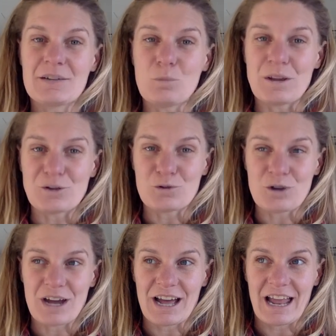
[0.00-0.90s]
when you
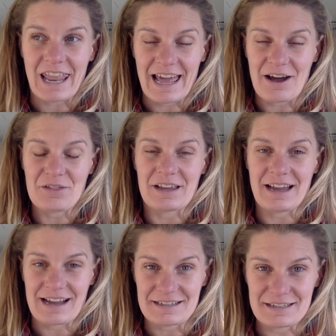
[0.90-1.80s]
allow the
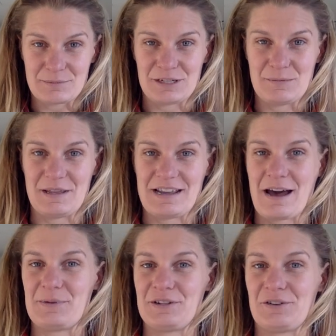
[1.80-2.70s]
customer to be the
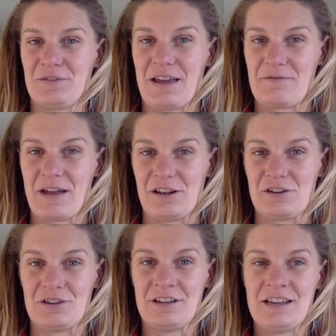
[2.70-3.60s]
arbiter of that
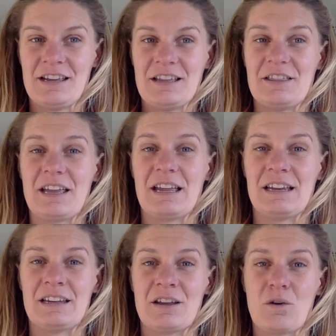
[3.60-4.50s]
value,
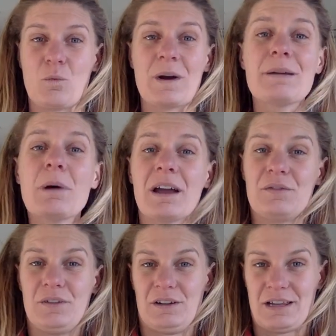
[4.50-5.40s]
then we might
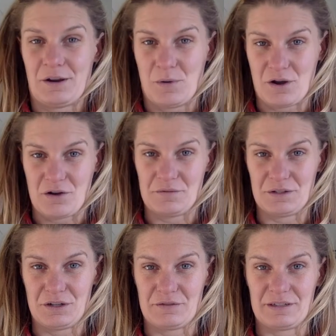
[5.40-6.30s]
feel like we're
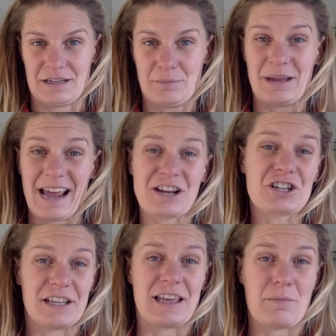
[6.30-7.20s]
over-servicing, but
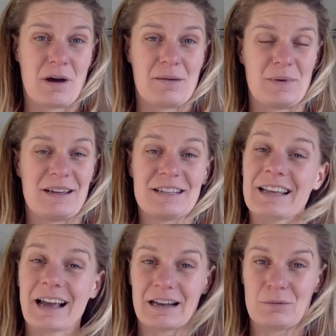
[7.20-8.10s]
actually that might be
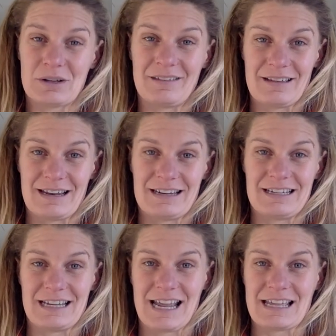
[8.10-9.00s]
exactly what's needed
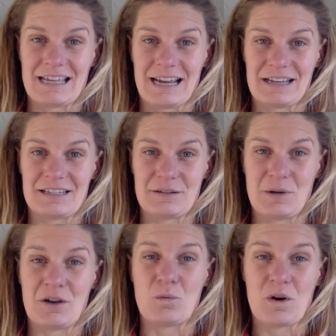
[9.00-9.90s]
to get the
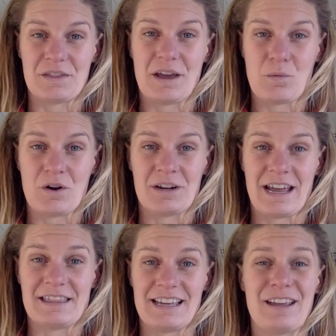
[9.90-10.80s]
customer what they want.
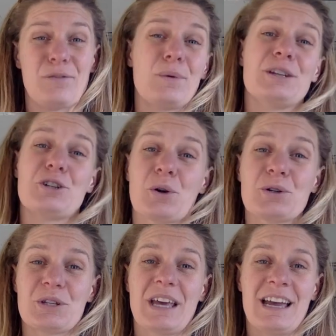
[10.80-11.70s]
And that if we don't
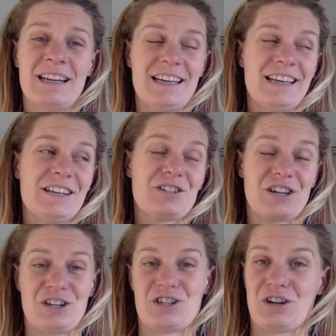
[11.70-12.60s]
do that, it's
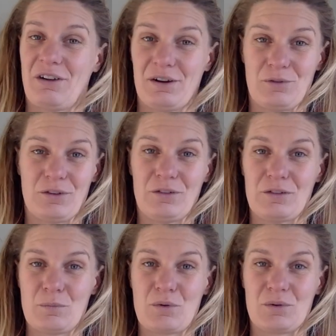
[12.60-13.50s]
going to generate all those
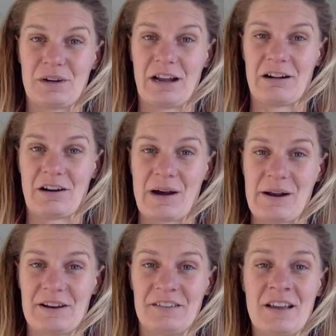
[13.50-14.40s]
support
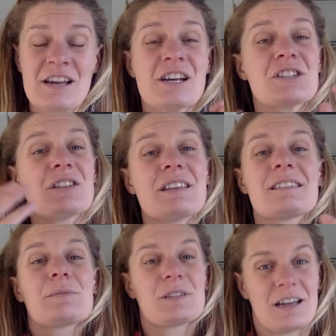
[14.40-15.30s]
inquiries. So
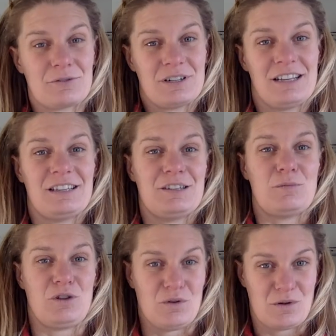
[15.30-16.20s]
there's some subtlety and
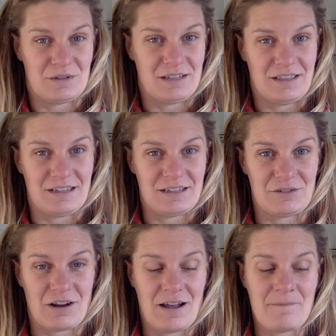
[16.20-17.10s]
some nuance in this,
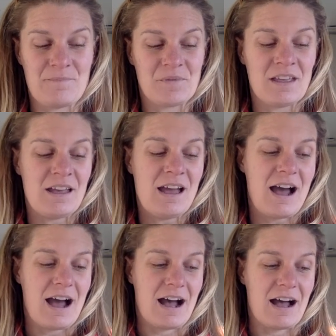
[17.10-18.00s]

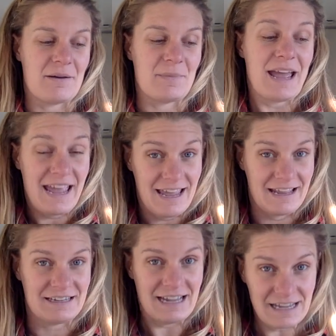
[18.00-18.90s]
right?
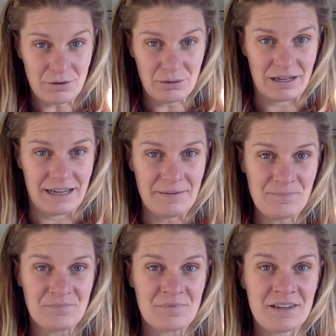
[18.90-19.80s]
And equally,
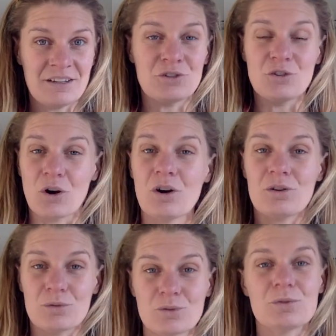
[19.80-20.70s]

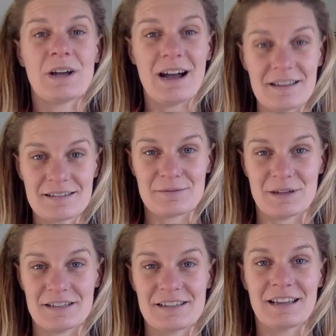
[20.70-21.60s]
not all
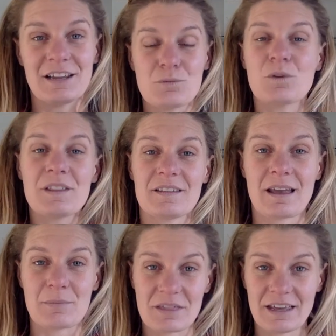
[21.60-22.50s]
customers are going to want the
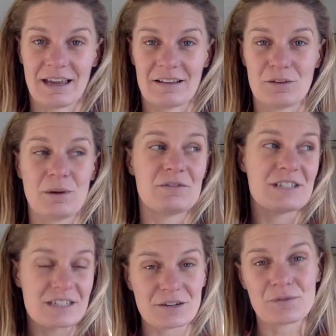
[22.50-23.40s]
same thing. So we have
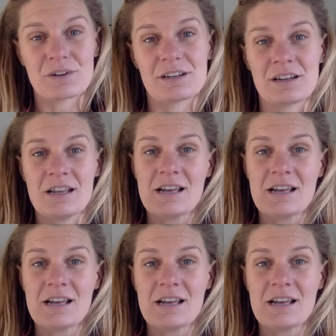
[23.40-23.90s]
different